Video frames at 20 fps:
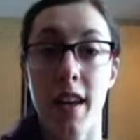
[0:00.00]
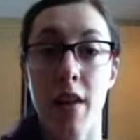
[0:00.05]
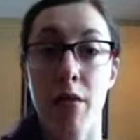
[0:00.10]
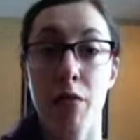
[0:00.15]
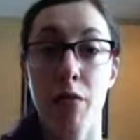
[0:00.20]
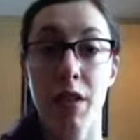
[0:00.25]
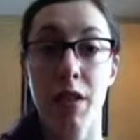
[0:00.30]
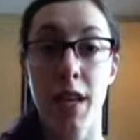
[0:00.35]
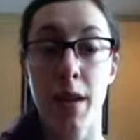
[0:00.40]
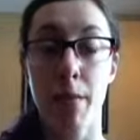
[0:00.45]

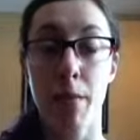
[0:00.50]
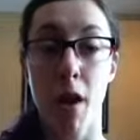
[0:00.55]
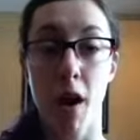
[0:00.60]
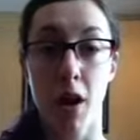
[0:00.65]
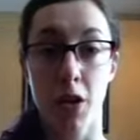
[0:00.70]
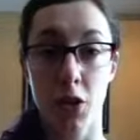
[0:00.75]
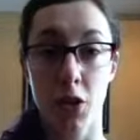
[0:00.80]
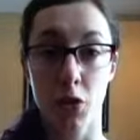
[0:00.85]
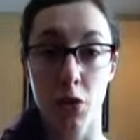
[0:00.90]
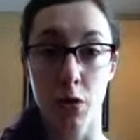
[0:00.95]
everyday
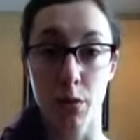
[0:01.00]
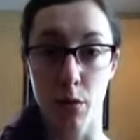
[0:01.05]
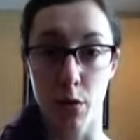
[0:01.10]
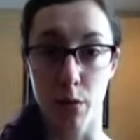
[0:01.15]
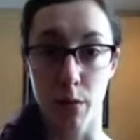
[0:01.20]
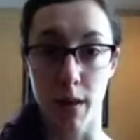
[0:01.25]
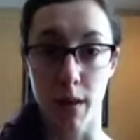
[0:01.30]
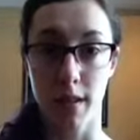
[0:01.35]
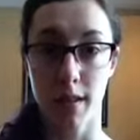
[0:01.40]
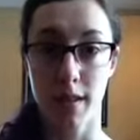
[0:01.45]
postural
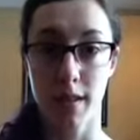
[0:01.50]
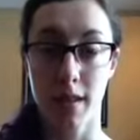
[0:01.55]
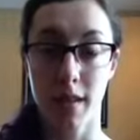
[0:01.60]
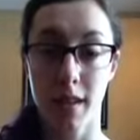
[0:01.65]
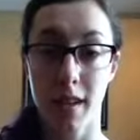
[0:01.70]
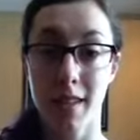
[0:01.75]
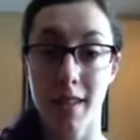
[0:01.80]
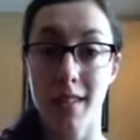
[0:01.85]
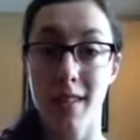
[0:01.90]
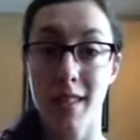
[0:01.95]
movements.
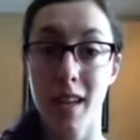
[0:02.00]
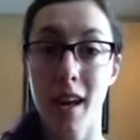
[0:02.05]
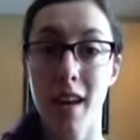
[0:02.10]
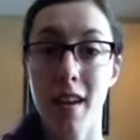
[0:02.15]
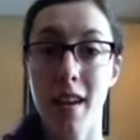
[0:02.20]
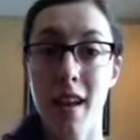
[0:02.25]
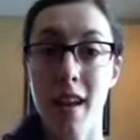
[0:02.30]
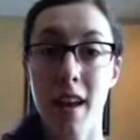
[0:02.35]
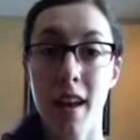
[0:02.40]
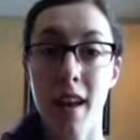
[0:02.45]

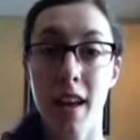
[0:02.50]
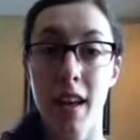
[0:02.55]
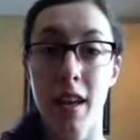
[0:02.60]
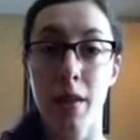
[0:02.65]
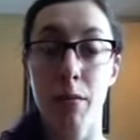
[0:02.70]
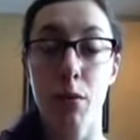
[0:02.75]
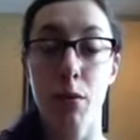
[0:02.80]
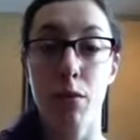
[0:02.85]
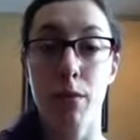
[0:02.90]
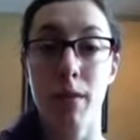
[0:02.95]
Instead,
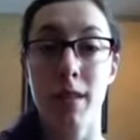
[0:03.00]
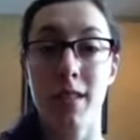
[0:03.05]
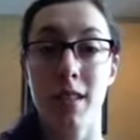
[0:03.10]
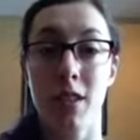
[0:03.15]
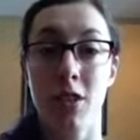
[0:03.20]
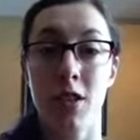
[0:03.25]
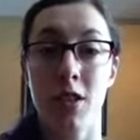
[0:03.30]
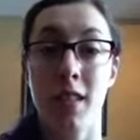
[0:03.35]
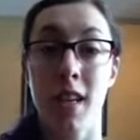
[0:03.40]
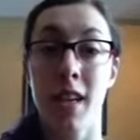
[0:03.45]
in movements
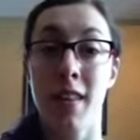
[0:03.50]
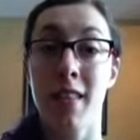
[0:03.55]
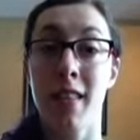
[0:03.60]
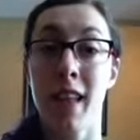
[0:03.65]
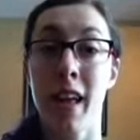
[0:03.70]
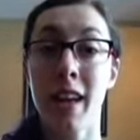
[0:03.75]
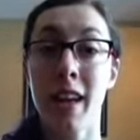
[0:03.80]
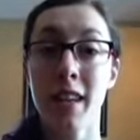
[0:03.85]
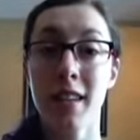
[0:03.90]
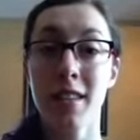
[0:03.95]
such as
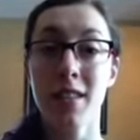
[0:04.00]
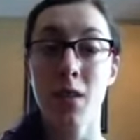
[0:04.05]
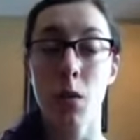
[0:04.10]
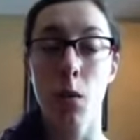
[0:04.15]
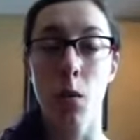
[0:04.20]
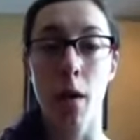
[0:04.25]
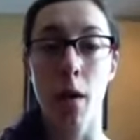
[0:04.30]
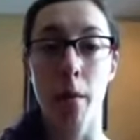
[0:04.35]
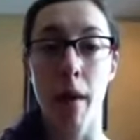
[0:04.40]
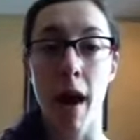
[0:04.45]
athletics,
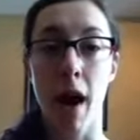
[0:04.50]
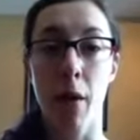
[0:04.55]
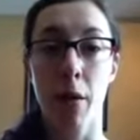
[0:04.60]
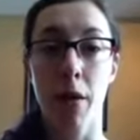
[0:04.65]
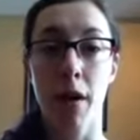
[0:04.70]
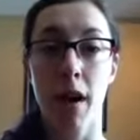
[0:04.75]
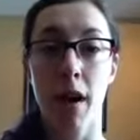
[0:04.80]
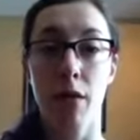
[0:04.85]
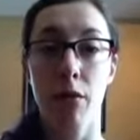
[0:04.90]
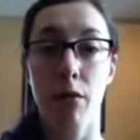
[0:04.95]
where power
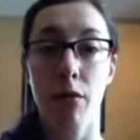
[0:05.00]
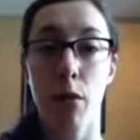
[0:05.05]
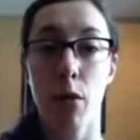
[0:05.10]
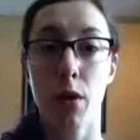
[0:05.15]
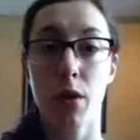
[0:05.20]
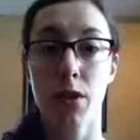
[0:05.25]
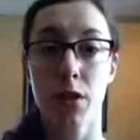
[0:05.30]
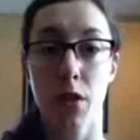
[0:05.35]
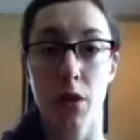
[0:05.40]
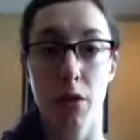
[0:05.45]
and
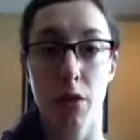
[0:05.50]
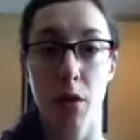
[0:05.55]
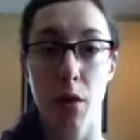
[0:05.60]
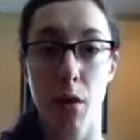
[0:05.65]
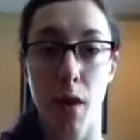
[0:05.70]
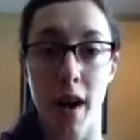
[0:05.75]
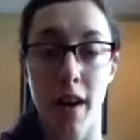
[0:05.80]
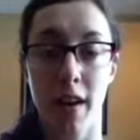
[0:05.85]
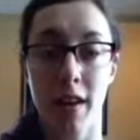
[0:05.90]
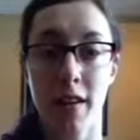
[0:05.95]
force are
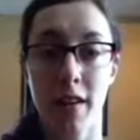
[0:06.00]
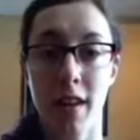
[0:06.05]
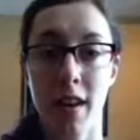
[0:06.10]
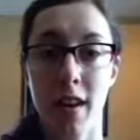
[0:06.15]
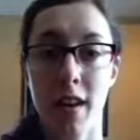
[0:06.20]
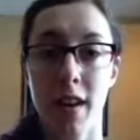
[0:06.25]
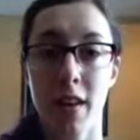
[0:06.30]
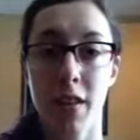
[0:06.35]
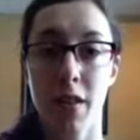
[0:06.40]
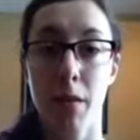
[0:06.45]
required,
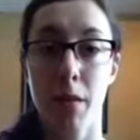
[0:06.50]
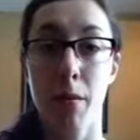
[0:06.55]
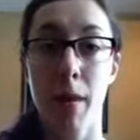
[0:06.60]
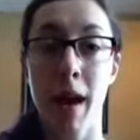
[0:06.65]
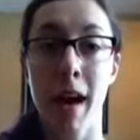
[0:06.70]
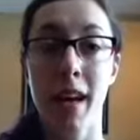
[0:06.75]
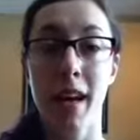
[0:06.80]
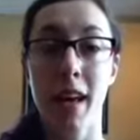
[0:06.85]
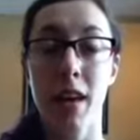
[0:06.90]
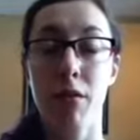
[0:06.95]
the
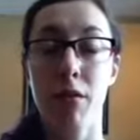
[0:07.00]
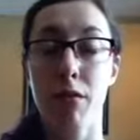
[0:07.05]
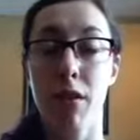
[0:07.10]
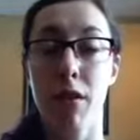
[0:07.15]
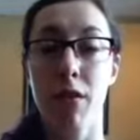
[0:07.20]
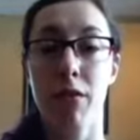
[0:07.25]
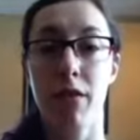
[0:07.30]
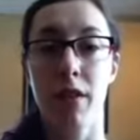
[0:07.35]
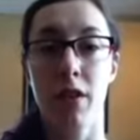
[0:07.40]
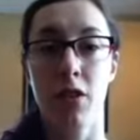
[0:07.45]
back and
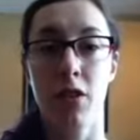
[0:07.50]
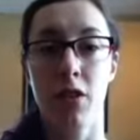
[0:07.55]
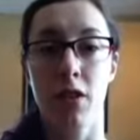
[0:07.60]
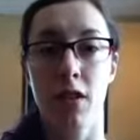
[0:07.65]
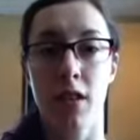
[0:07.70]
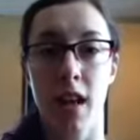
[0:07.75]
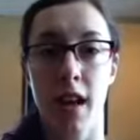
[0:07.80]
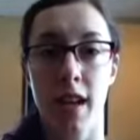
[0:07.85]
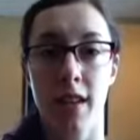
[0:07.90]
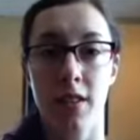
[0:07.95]
front functional
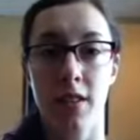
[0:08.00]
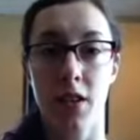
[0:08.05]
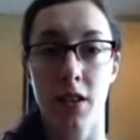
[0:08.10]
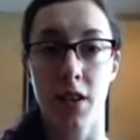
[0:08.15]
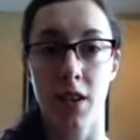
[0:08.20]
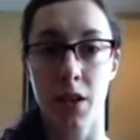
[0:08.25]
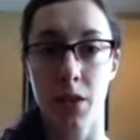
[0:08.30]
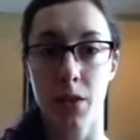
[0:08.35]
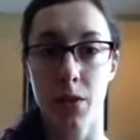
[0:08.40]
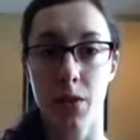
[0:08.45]
lines are
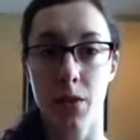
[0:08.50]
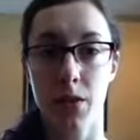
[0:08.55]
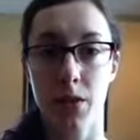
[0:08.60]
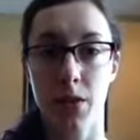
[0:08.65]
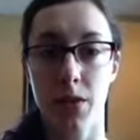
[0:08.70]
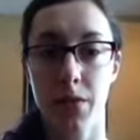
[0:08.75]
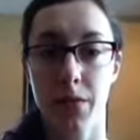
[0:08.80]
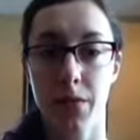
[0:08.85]
used.